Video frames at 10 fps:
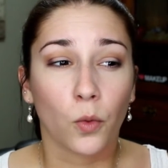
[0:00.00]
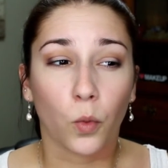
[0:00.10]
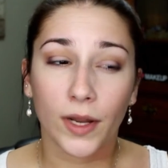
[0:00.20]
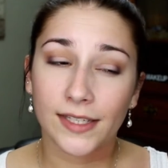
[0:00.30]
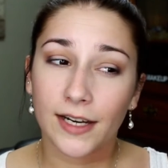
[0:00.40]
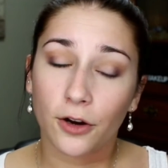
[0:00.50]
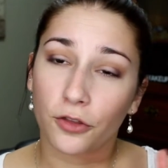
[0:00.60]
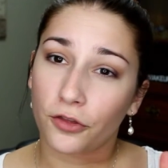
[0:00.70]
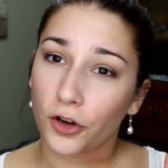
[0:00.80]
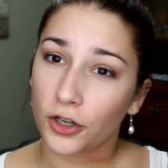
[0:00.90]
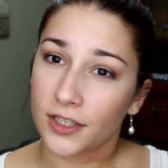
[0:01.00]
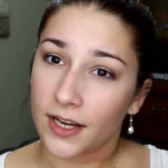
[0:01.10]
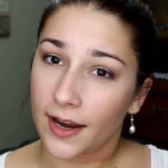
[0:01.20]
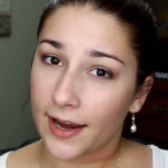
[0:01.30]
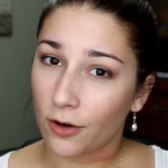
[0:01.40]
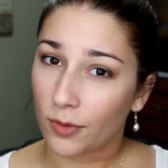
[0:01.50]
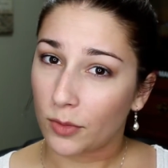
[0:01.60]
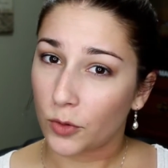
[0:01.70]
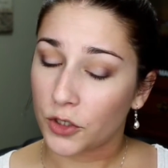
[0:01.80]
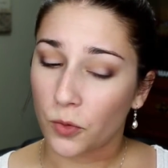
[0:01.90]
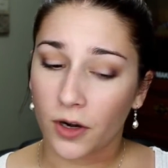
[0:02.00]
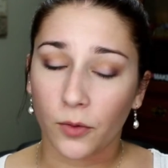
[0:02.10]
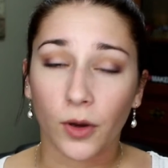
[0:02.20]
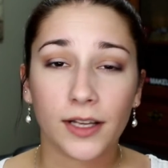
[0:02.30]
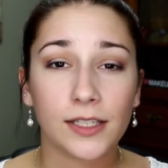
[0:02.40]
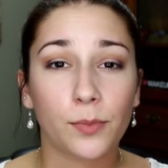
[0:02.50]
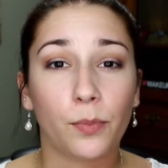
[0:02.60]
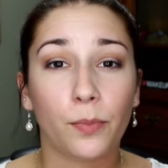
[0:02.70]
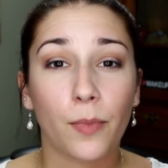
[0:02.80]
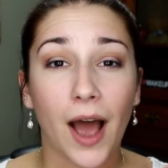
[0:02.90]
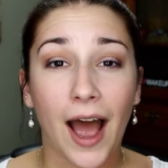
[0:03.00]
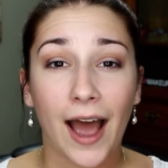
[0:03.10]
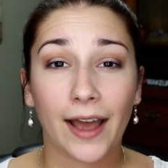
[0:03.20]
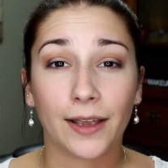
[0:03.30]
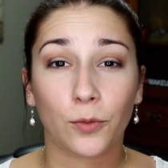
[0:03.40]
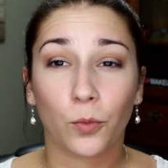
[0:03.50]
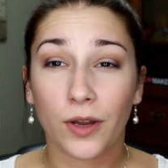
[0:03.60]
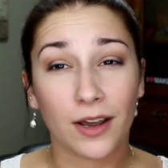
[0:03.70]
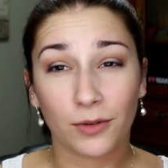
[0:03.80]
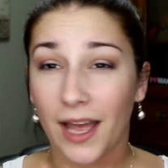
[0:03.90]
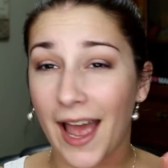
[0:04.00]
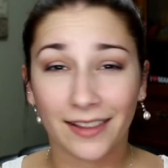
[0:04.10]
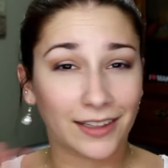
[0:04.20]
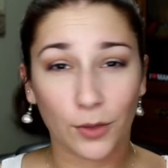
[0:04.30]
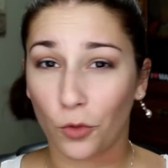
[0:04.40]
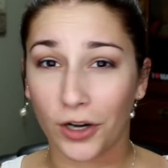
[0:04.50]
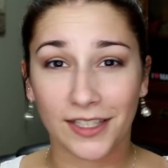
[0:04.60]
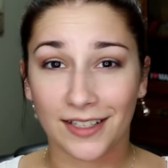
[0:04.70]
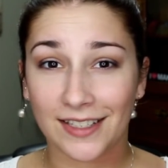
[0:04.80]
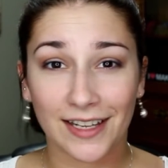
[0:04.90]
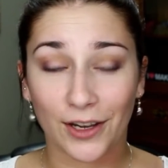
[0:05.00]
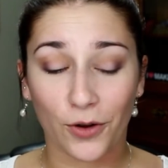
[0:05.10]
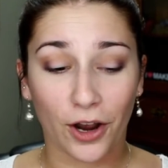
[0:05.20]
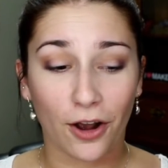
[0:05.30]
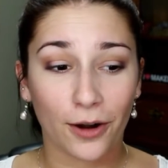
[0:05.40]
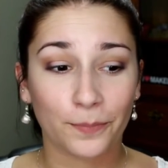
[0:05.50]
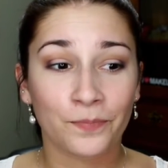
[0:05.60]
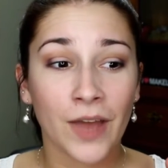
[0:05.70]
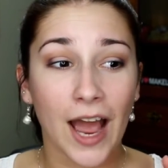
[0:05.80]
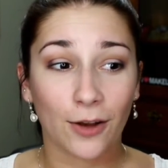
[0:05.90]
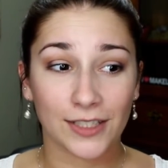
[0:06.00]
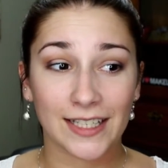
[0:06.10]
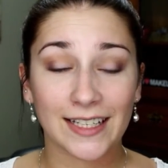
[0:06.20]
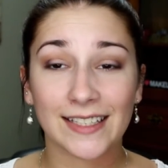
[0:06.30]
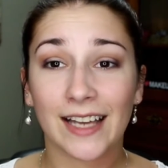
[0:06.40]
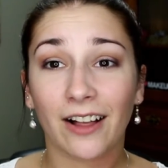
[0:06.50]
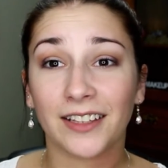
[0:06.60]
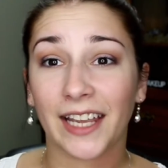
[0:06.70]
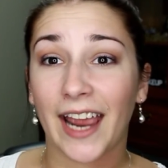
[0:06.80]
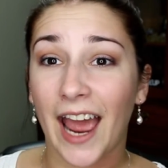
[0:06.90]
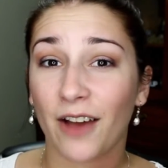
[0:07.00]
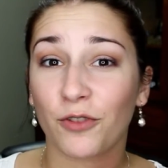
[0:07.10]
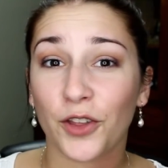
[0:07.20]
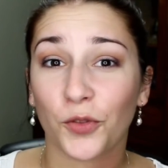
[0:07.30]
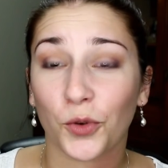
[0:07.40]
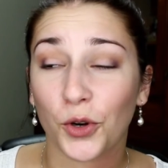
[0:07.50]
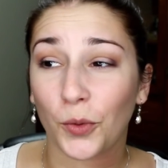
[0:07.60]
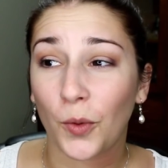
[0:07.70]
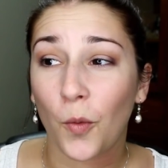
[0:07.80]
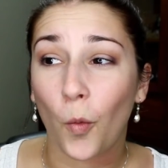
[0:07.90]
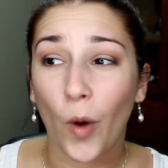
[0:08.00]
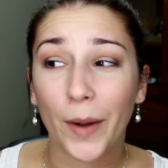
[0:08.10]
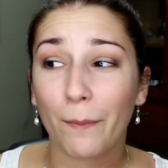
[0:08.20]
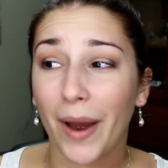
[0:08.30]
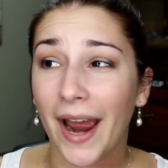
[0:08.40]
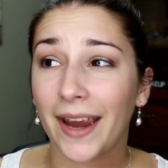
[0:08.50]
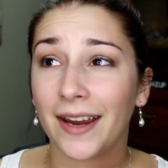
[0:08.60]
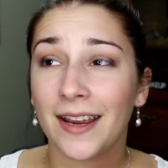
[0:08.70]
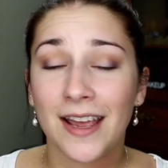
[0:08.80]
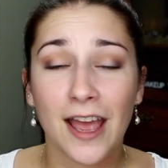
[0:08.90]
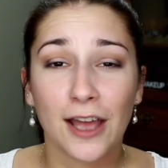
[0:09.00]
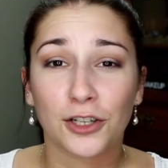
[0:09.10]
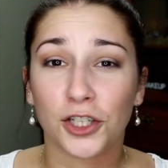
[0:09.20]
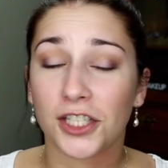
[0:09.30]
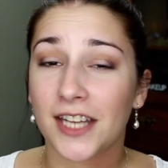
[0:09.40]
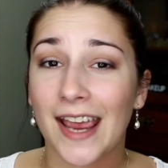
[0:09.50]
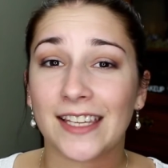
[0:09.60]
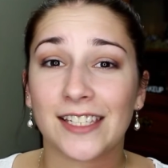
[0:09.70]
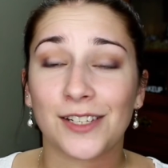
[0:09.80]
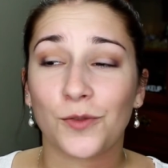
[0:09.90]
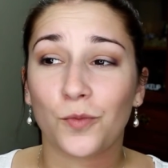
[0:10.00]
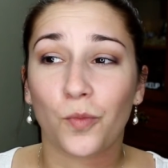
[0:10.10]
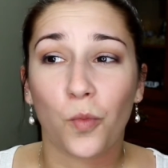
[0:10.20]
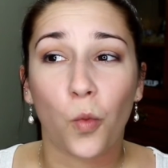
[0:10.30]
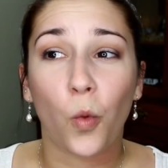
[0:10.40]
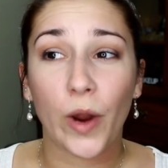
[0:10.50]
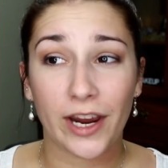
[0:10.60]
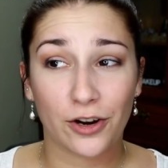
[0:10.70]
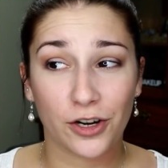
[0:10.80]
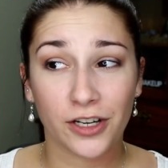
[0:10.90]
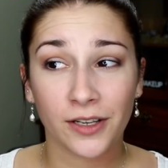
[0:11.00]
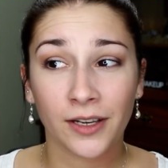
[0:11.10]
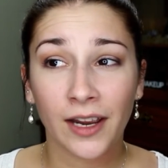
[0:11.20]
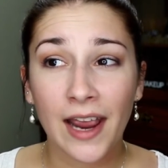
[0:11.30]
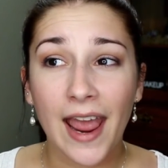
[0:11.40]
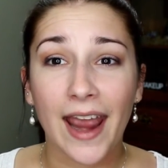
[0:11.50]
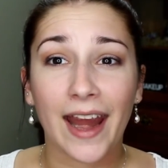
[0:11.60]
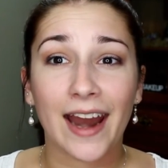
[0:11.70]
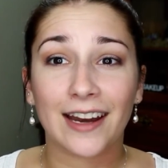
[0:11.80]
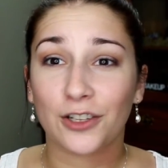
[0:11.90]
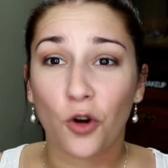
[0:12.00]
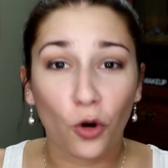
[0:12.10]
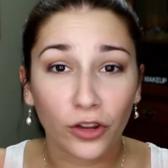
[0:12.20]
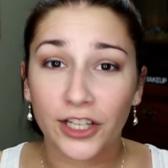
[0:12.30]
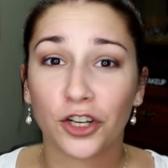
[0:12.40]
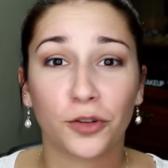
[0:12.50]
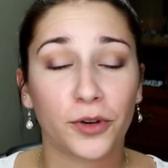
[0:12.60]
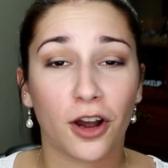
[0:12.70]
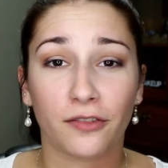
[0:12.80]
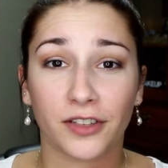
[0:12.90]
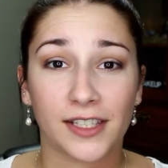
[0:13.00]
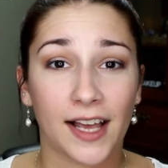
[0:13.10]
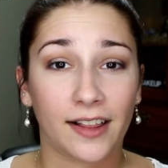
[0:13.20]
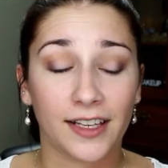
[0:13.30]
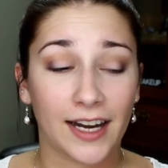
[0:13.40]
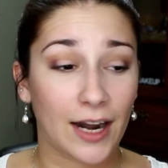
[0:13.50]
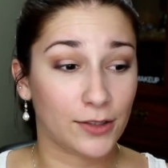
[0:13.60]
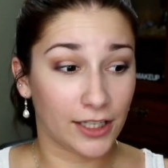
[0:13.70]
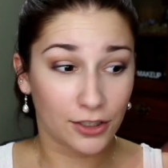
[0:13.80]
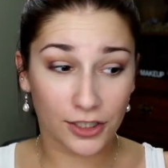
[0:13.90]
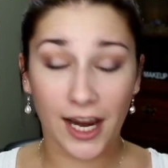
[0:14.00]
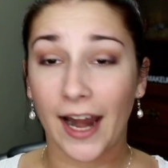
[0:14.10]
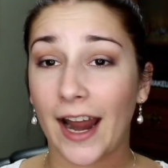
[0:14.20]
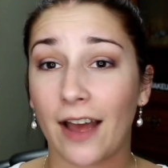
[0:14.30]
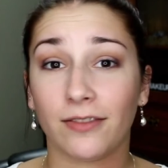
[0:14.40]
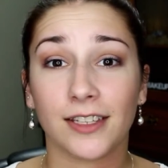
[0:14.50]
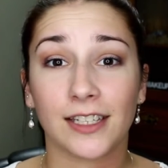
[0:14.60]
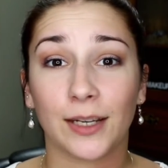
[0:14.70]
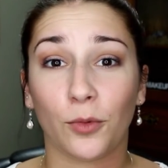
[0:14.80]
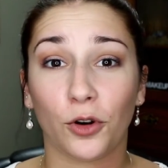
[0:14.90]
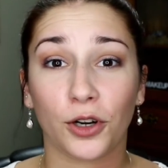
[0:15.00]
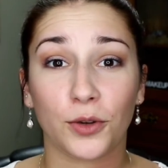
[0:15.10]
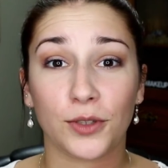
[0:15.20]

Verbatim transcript: Wednesday or Thursday, I can't remember which one it was, I had like the morning sickness thing going on. I was eating a salad and like halfway through, one bite just tasted weird and it totally turned me off of the salad, and I was like, can't have this anymore.